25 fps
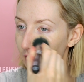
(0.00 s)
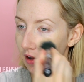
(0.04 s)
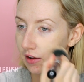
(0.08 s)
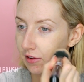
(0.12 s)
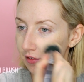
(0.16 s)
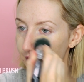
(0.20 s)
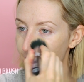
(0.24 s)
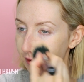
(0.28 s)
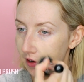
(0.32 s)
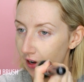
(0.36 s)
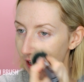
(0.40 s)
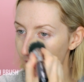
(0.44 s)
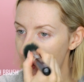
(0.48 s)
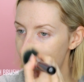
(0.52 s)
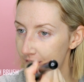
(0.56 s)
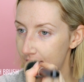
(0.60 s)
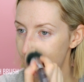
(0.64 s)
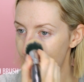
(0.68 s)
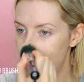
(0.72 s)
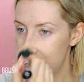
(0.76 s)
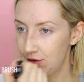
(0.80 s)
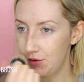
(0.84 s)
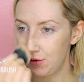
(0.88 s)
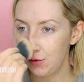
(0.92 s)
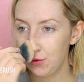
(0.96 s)
is
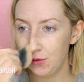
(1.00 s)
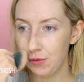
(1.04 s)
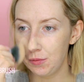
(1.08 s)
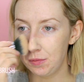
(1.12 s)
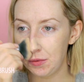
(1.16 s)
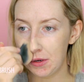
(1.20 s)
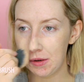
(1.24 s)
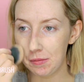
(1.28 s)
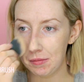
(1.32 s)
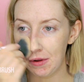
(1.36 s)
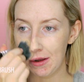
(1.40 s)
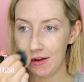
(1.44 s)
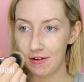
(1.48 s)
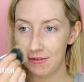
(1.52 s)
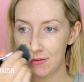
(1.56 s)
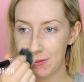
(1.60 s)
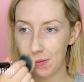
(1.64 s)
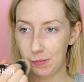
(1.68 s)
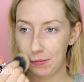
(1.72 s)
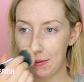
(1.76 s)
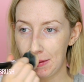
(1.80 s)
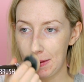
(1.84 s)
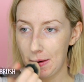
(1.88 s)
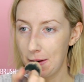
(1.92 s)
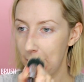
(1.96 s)
said to be best
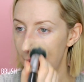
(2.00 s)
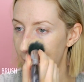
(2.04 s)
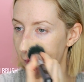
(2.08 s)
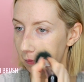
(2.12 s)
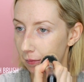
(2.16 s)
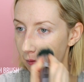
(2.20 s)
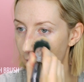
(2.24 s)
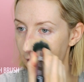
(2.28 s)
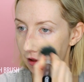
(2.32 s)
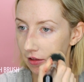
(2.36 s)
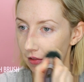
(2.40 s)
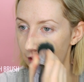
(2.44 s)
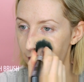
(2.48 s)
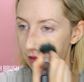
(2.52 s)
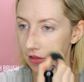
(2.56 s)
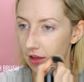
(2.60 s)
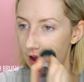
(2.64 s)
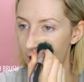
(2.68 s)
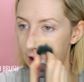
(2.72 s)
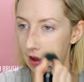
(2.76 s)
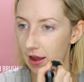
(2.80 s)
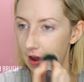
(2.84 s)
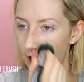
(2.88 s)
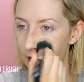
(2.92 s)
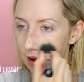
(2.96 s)
applied with
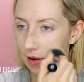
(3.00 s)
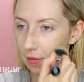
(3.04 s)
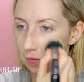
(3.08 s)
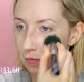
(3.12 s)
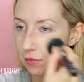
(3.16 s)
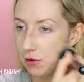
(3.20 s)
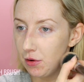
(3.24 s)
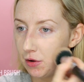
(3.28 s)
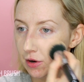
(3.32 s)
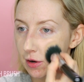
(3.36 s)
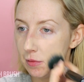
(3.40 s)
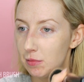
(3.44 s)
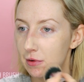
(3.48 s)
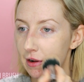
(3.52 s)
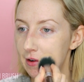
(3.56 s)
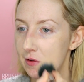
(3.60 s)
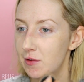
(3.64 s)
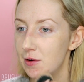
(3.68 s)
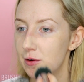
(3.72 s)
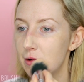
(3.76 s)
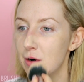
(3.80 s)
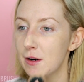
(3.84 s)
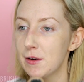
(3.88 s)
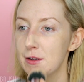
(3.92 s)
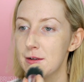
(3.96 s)
a beauty
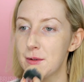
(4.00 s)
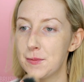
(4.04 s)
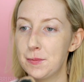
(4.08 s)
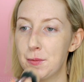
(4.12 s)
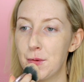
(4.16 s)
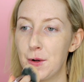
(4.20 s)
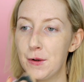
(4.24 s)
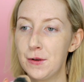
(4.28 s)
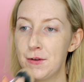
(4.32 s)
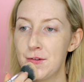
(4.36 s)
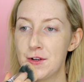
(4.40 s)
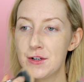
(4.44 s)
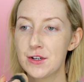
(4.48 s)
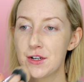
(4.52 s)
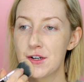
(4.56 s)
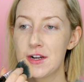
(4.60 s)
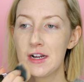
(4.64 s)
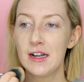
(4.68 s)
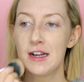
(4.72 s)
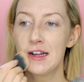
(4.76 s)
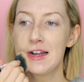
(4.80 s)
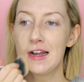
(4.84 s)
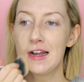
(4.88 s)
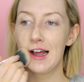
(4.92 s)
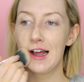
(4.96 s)
blender or a sponge.
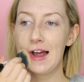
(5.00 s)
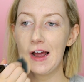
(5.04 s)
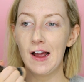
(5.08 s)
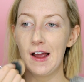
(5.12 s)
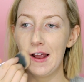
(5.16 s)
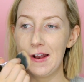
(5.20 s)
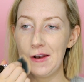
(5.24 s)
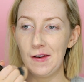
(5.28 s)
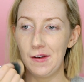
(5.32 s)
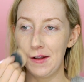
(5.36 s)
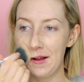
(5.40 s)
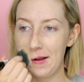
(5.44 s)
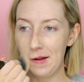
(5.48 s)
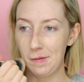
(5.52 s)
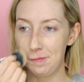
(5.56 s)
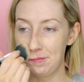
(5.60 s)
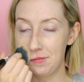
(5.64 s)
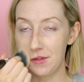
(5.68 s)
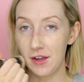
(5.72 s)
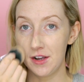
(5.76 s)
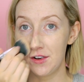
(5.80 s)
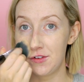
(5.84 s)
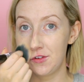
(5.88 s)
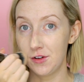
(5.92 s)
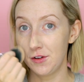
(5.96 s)
And
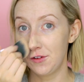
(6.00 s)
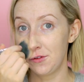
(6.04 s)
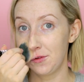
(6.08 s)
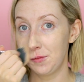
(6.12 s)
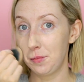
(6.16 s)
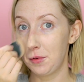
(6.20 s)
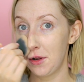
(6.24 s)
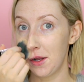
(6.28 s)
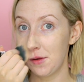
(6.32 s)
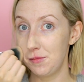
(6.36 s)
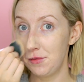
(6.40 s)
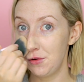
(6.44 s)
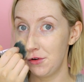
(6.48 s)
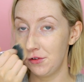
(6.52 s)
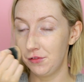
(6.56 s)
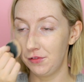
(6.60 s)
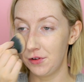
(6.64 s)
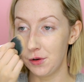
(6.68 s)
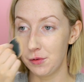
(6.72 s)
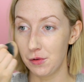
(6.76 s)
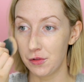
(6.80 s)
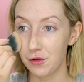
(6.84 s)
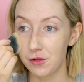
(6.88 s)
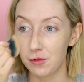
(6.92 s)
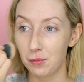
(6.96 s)
it does apply
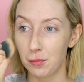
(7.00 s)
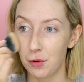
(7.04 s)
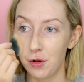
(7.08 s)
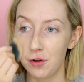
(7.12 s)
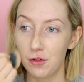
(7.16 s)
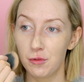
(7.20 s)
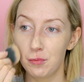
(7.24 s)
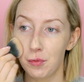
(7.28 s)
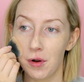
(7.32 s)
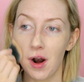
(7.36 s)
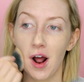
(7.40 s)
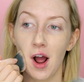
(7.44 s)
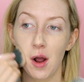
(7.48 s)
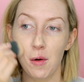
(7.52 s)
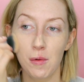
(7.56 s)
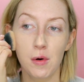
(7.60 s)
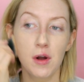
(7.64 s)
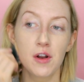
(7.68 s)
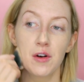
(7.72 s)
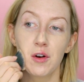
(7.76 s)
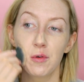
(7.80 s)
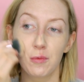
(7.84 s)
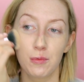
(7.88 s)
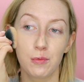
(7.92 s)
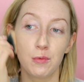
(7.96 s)
beautifully with a sponge, but I
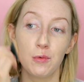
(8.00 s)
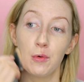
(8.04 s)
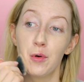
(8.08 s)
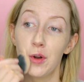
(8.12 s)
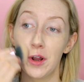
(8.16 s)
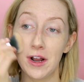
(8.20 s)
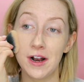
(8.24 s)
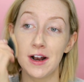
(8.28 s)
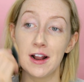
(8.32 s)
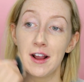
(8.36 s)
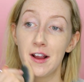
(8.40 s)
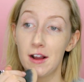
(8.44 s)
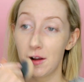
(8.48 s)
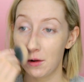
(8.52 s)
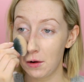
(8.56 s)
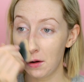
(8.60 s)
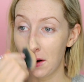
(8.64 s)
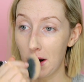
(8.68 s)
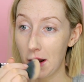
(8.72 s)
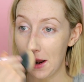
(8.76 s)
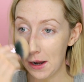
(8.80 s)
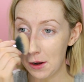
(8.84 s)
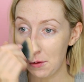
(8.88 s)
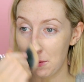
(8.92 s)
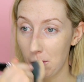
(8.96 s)
want really
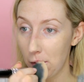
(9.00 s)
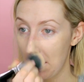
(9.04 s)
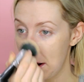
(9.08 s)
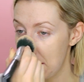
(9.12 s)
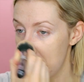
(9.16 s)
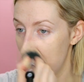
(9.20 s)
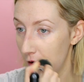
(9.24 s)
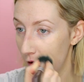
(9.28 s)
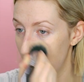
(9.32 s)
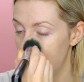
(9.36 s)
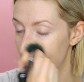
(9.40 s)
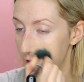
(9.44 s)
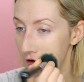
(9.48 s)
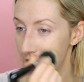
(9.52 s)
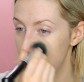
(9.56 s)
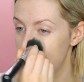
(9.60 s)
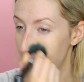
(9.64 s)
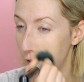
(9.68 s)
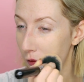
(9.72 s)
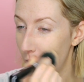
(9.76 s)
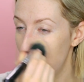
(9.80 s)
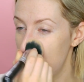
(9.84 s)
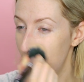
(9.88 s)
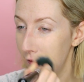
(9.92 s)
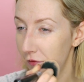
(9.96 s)
lightweight coverage. It's
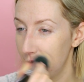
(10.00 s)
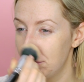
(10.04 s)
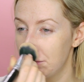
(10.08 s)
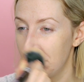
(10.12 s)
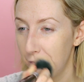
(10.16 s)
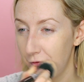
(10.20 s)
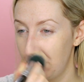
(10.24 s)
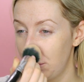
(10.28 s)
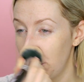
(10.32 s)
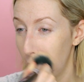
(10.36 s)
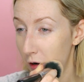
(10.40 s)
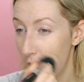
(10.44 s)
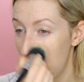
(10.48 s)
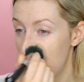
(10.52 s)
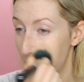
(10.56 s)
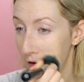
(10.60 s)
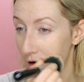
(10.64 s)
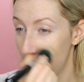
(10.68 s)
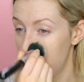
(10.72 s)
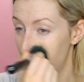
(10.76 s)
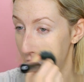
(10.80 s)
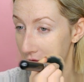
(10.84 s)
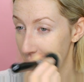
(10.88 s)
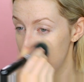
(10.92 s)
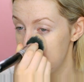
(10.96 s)
quite a full-on
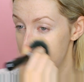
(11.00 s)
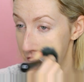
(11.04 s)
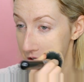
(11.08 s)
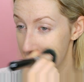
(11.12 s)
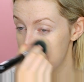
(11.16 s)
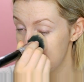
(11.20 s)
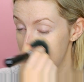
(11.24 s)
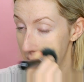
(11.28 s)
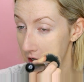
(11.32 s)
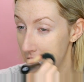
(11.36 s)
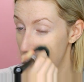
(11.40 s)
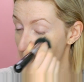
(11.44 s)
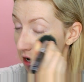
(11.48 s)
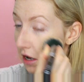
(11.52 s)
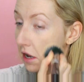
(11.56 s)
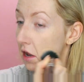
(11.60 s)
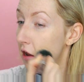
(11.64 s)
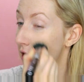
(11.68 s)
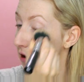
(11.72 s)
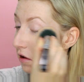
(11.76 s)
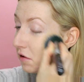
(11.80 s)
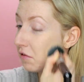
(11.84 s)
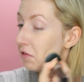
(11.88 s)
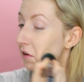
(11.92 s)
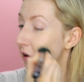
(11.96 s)
coverage
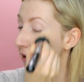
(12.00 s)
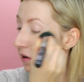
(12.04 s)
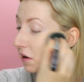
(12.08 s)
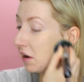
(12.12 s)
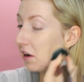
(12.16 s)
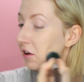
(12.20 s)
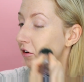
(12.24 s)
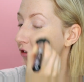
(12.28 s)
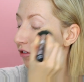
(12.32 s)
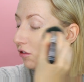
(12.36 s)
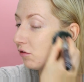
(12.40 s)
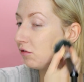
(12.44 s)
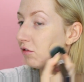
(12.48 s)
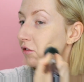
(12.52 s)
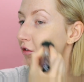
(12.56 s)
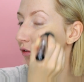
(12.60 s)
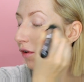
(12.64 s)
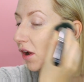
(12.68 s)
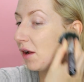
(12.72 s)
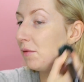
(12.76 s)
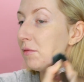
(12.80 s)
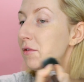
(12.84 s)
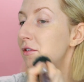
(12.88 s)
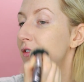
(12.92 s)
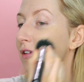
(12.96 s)
foundation. So
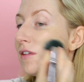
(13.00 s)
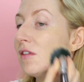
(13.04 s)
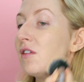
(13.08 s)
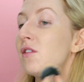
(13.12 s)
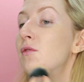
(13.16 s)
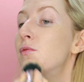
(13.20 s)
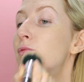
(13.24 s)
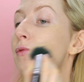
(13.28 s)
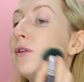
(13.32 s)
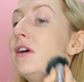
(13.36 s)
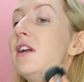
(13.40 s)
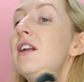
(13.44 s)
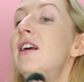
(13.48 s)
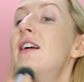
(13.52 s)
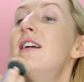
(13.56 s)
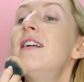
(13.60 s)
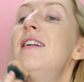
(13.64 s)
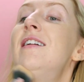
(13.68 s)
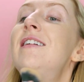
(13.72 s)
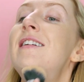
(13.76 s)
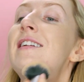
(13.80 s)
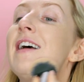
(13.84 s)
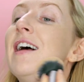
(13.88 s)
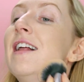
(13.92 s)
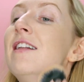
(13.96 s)
I'm using this
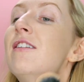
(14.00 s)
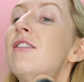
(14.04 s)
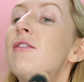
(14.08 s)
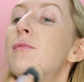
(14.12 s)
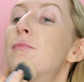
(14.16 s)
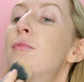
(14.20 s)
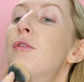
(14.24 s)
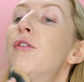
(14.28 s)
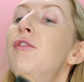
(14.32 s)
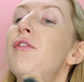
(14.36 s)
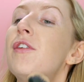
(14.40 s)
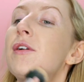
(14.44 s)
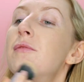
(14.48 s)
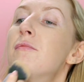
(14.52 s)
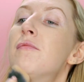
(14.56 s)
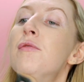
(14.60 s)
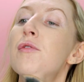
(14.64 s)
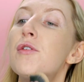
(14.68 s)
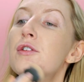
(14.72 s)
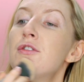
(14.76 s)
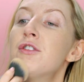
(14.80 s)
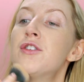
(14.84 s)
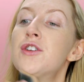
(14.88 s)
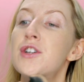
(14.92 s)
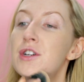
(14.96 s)
really dense buffing
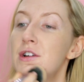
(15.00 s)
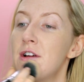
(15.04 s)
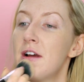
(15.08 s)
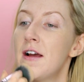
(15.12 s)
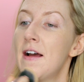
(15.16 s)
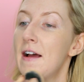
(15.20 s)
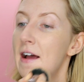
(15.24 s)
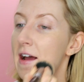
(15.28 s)
brush